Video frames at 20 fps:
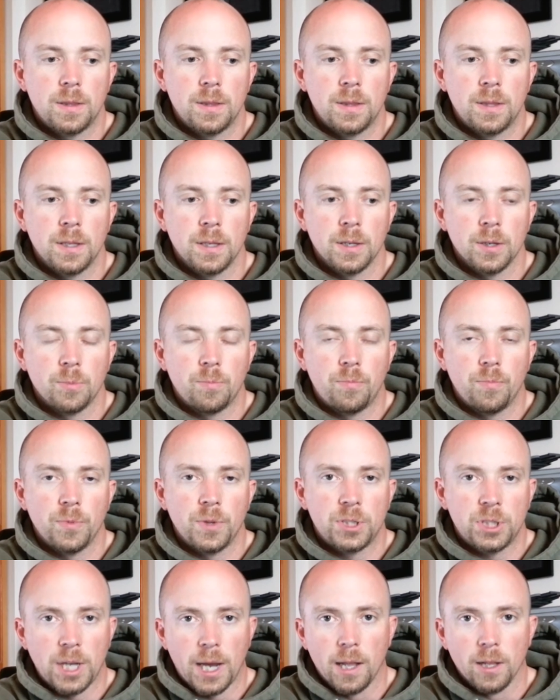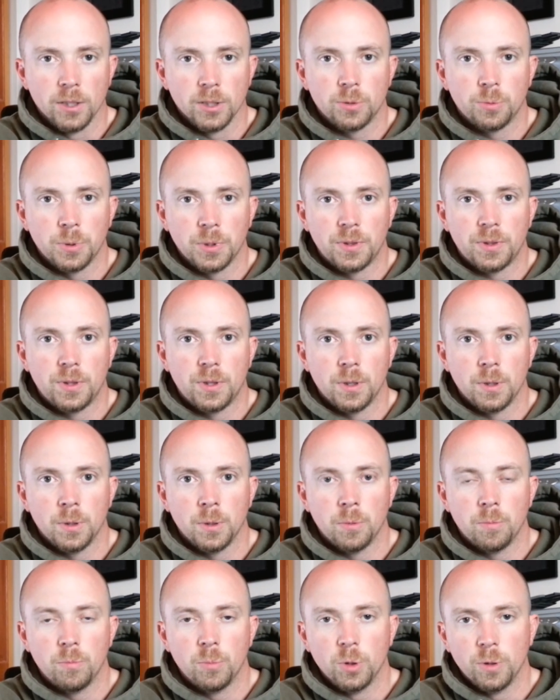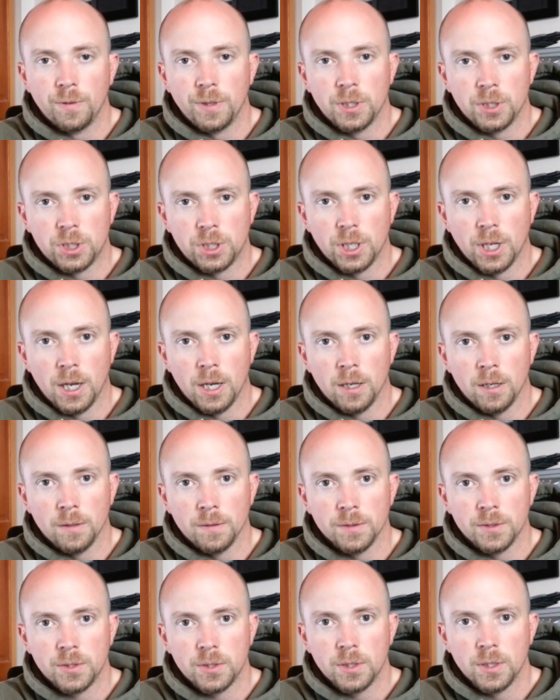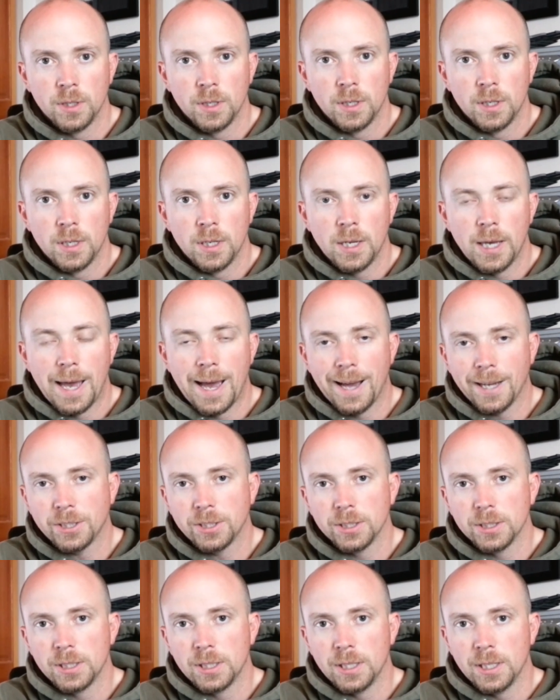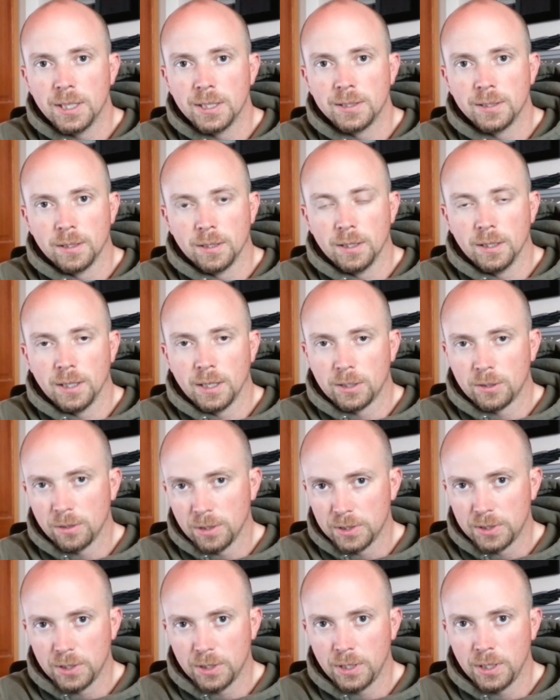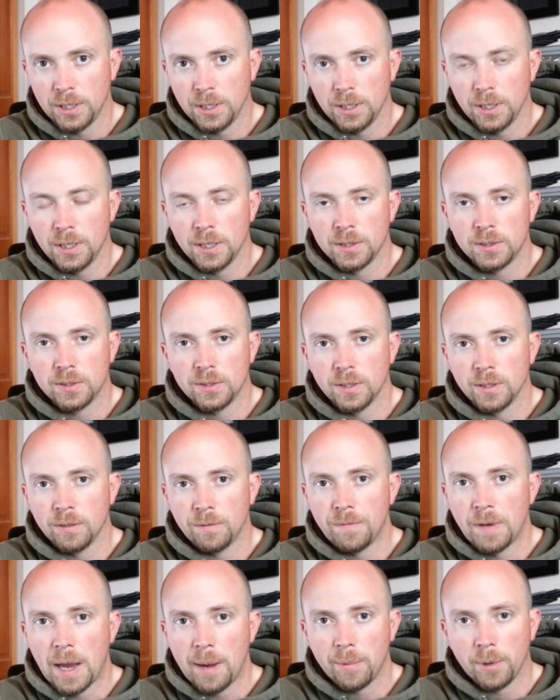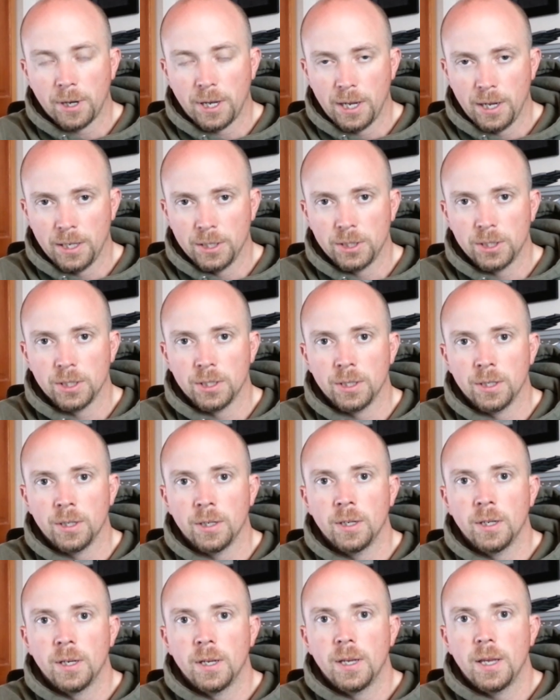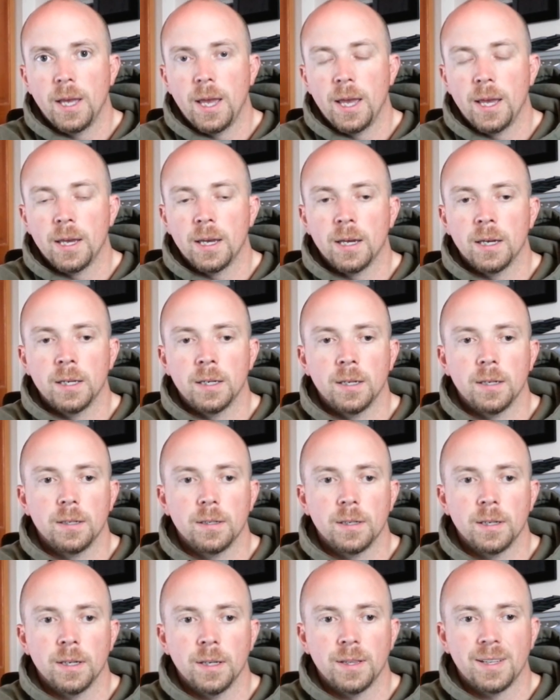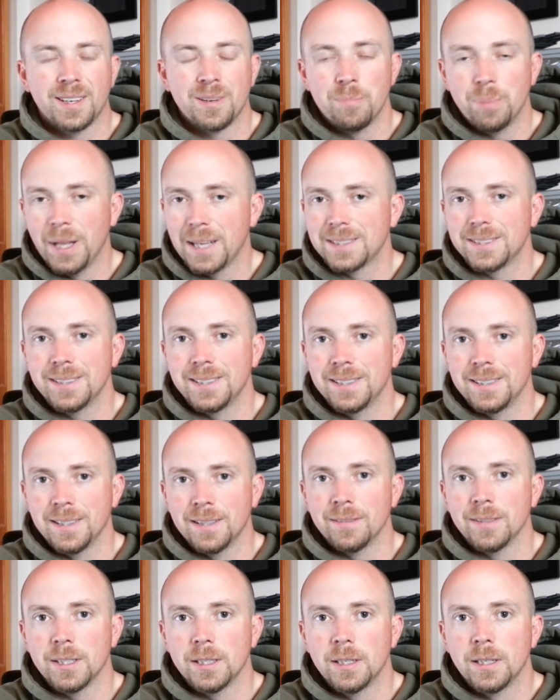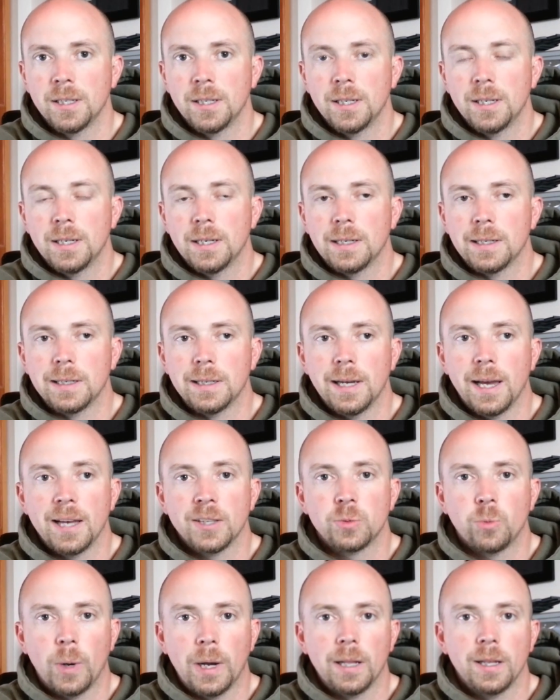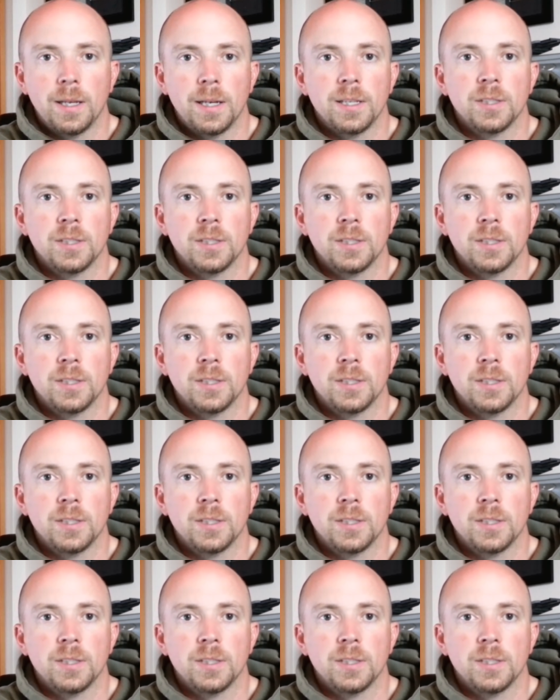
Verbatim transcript: the the challenge with the moving shelves actually isn't electricity, it's the fabrication and uh, the complexity of it, uh, as well